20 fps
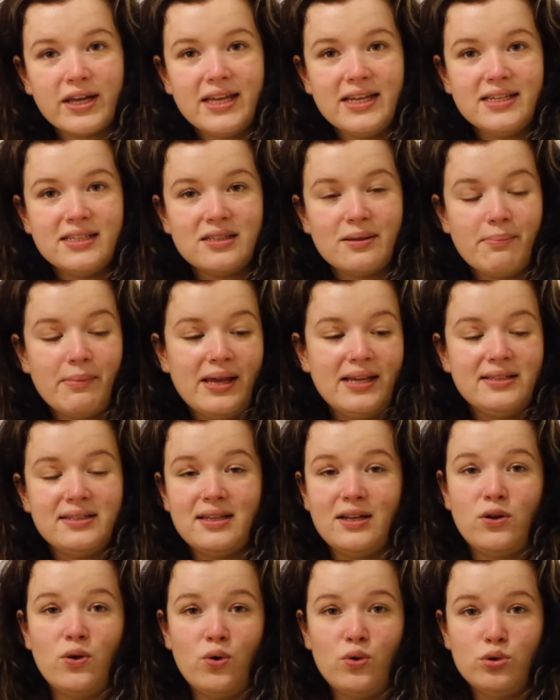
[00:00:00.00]
is amazing
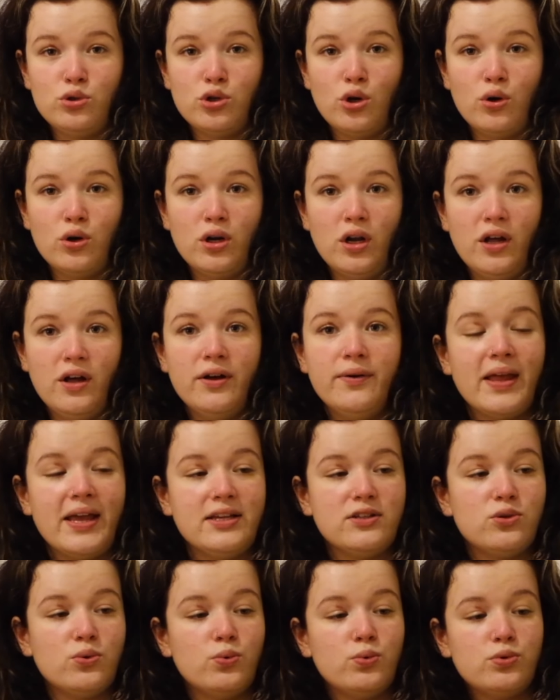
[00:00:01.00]
in hot chocolate.
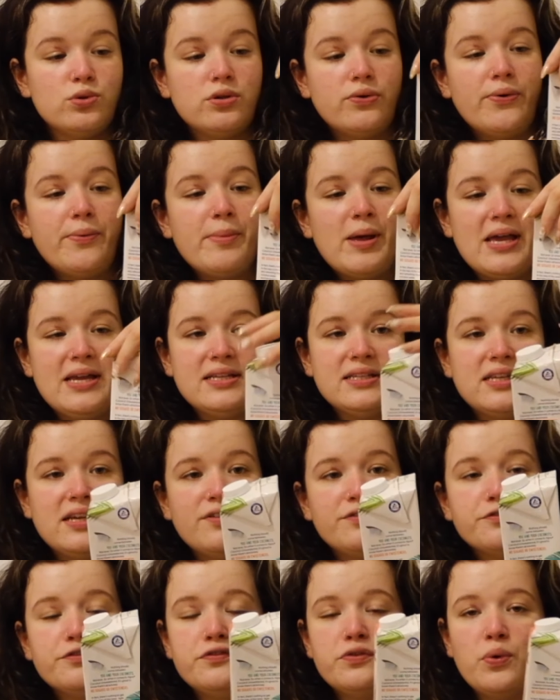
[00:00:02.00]
It's also
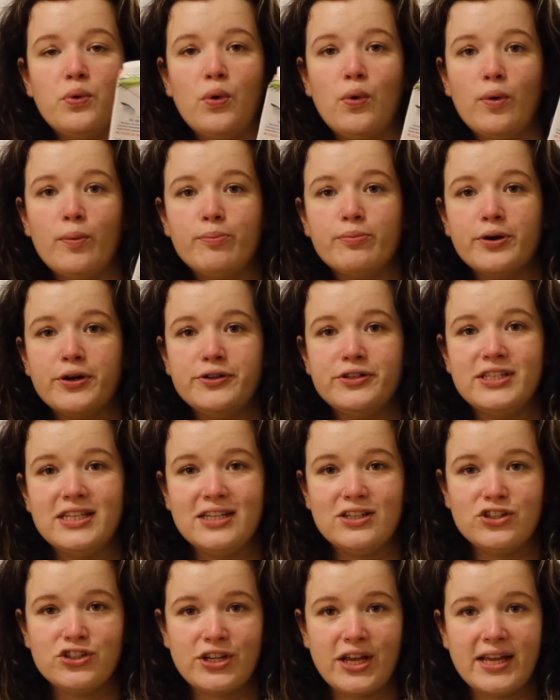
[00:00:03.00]
amazing for
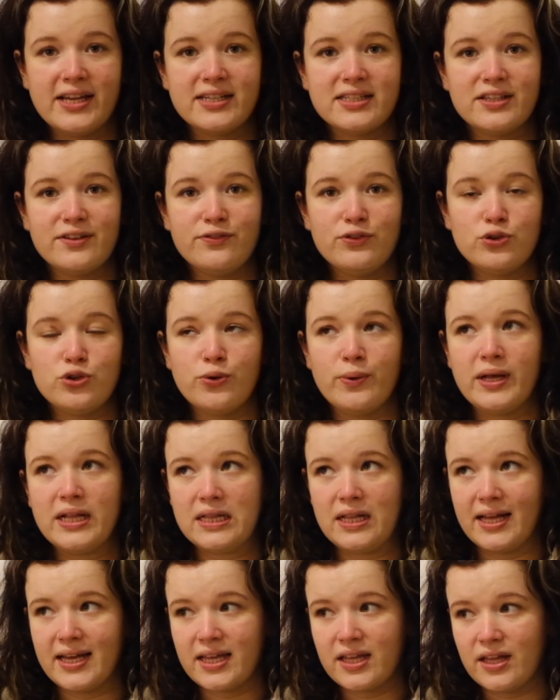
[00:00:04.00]
protein shakes. If you're doing
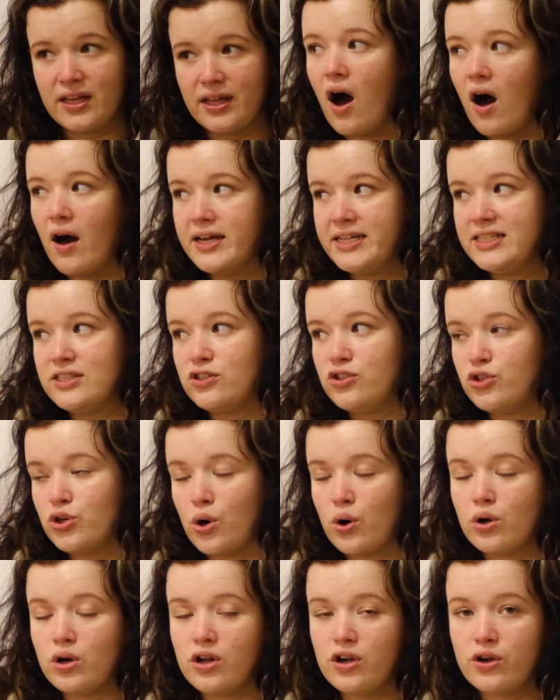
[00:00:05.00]
like a iced
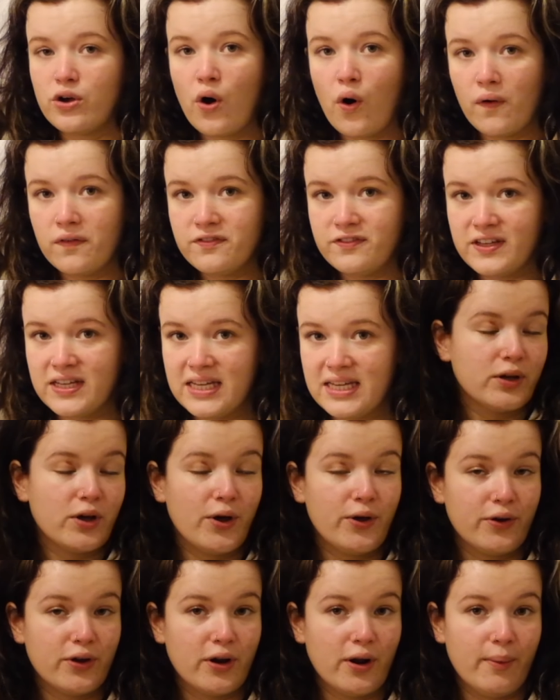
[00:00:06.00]
chocolate coffee,
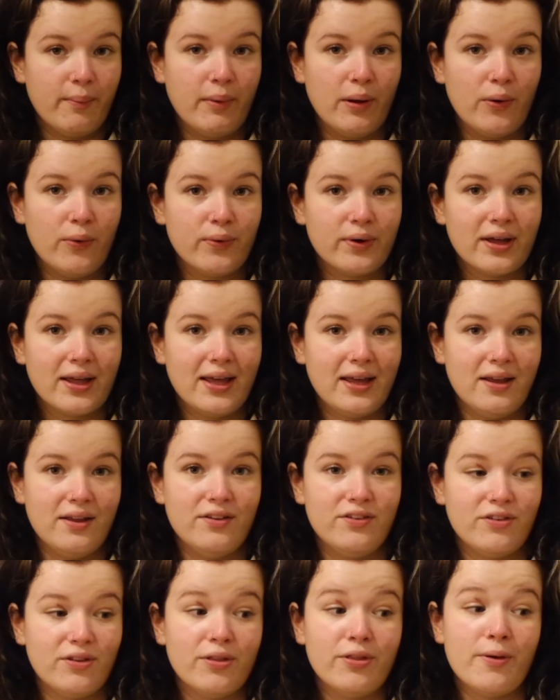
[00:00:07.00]
coconut milk
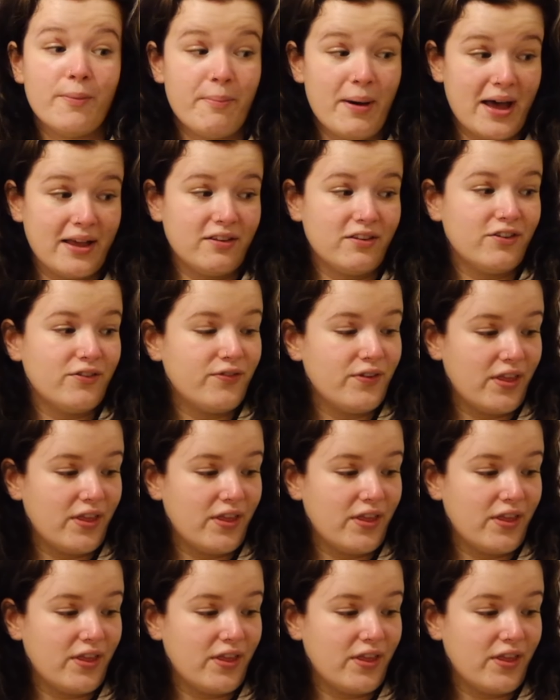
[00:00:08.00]
is the best for